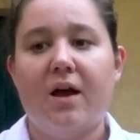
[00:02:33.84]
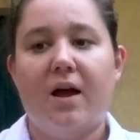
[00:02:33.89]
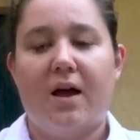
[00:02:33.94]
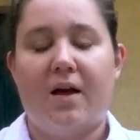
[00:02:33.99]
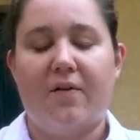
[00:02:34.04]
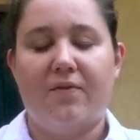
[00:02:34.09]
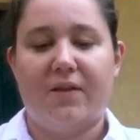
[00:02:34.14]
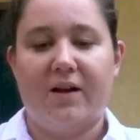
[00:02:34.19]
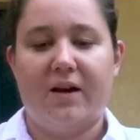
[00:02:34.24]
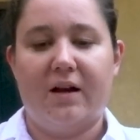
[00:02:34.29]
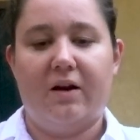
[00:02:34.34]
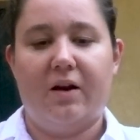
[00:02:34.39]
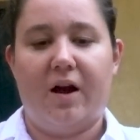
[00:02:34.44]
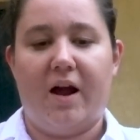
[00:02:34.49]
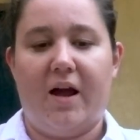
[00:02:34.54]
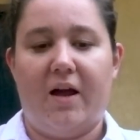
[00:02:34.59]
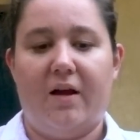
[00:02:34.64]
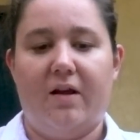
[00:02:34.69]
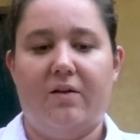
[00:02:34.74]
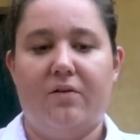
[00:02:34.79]
And there
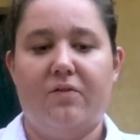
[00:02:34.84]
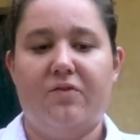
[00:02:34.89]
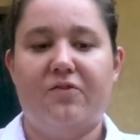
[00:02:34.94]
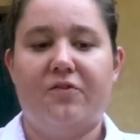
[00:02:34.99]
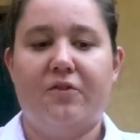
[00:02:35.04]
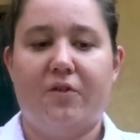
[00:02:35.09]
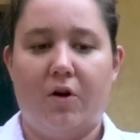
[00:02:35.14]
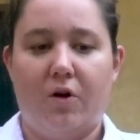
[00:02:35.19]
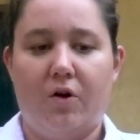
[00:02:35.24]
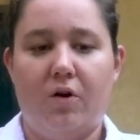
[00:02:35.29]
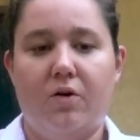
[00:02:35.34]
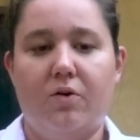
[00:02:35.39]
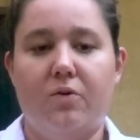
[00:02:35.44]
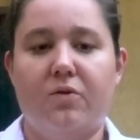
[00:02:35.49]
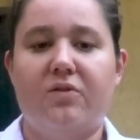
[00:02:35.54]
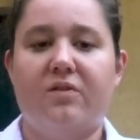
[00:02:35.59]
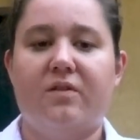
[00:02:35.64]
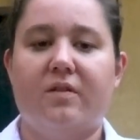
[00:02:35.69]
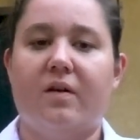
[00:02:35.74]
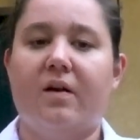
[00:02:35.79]
I
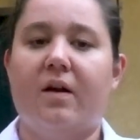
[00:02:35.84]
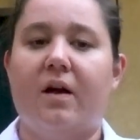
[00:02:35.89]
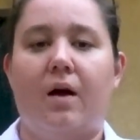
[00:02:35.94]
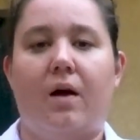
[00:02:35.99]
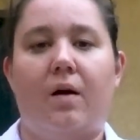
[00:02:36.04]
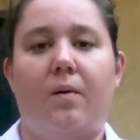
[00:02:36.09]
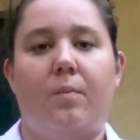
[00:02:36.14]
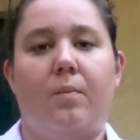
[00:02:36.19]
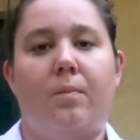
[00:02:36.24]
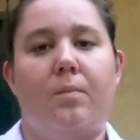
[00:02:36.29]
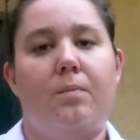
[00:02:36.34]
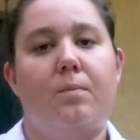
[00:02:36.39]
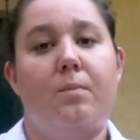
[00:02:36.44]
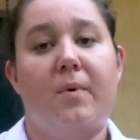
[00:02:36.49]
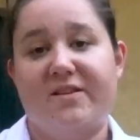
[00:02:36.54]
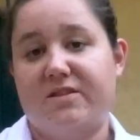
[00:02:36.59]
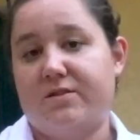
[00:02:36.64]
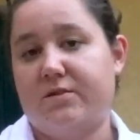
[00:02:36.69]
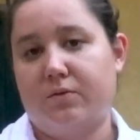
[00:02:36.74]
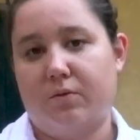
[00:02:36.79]
followed
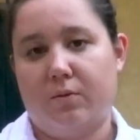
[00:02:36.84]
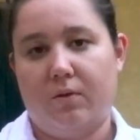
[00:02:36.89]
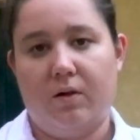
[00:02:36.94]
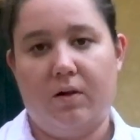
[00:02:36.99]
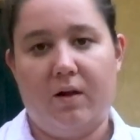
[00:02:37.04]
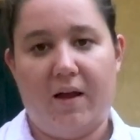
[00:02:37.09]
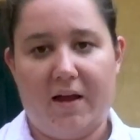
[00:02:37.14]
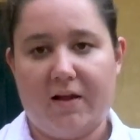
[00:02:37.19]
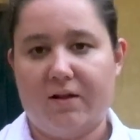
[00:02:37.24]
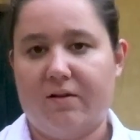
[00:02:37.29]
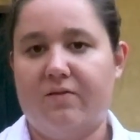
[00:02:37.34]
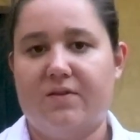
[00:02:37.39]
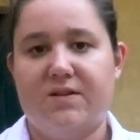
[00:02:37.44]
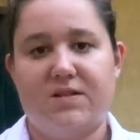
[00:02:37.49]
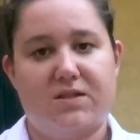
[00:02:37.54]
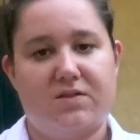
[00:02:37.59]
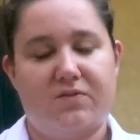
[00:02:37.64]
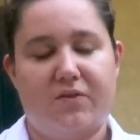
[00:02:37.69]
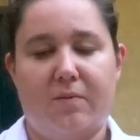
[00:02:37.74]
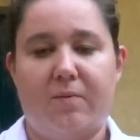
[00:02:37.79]
menstrual
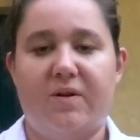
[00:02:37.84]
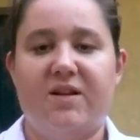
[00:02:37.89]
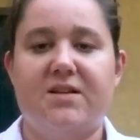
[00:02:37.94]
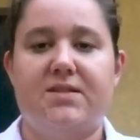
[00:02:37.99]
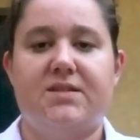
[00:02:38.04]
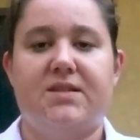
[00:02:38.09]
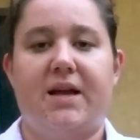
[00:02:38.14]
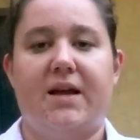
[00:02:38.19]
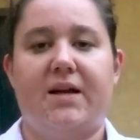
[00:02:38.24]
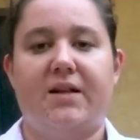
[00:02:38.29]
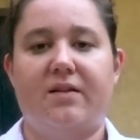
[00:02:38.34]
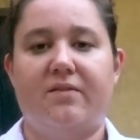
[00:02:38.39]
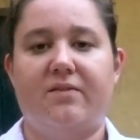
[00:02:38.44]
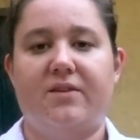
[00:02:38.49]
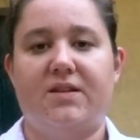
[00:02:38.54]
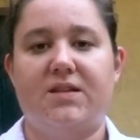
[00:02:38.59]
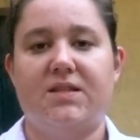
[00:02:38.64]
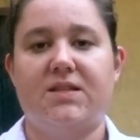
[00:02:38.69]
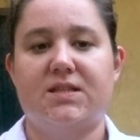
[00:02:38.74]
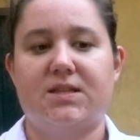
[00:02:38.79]
activists, feminist
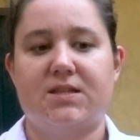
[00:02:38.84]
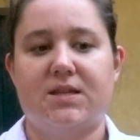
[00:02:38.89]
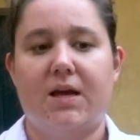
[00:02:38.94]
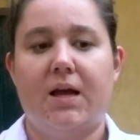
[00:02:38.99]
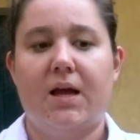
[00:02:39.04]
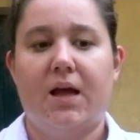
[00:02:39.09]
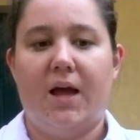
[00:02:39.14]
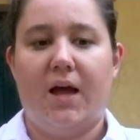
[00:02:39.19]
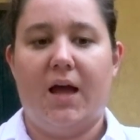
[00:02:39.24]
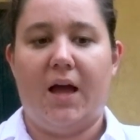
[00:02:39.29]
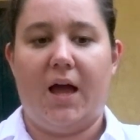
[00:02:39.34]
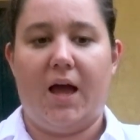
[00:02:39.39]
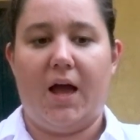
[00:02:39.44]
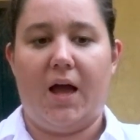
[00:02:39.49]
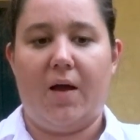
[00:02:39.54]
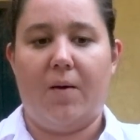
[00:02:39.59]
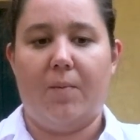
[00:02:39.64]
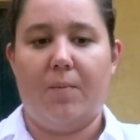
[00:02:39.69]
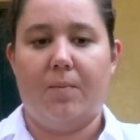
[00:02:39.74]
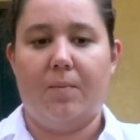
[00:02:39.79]
activists,
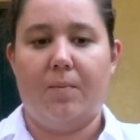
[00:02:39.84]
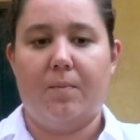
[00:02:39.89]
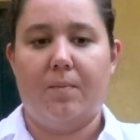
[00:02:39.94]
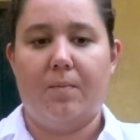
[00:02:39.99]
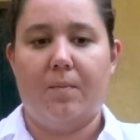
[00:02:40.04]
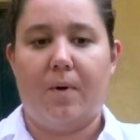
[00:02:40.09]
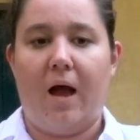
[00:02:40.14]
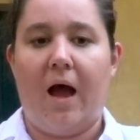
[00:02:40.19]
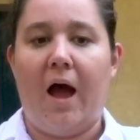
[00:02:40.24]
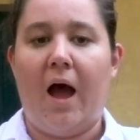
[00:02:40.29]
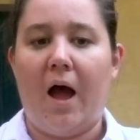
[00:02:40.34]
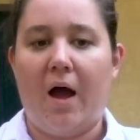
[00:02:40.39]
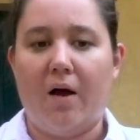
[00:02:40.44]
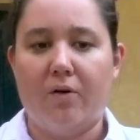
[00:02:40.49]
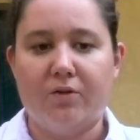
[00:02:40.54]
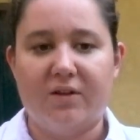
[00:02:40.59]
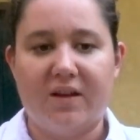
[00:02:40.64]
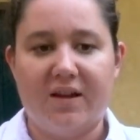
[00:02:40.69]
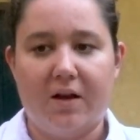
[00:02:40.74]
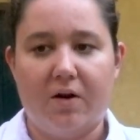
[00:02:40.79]

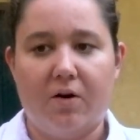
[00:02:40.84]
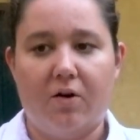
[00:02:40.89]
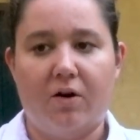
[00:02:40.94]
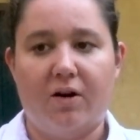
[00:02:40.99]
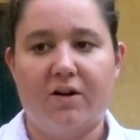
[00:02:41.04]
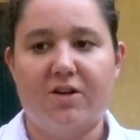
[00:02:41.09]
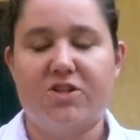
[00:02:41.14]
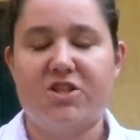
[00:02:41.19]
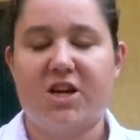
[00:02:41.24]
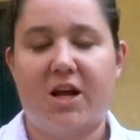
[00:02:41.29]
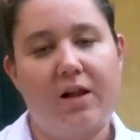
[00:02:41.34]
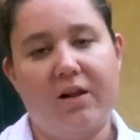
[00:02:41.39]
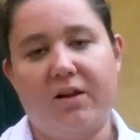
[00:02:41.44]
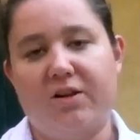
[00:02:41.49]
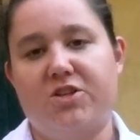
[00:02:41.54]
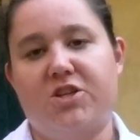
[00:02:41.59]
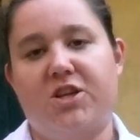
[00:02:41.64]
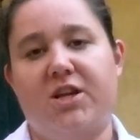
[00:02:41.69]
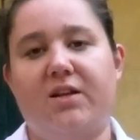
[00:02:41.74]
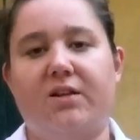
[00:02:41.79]
how they are
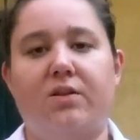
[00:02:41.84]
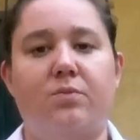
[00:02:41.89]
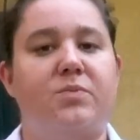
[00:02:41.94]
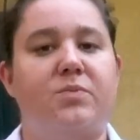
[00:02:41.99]
challenging the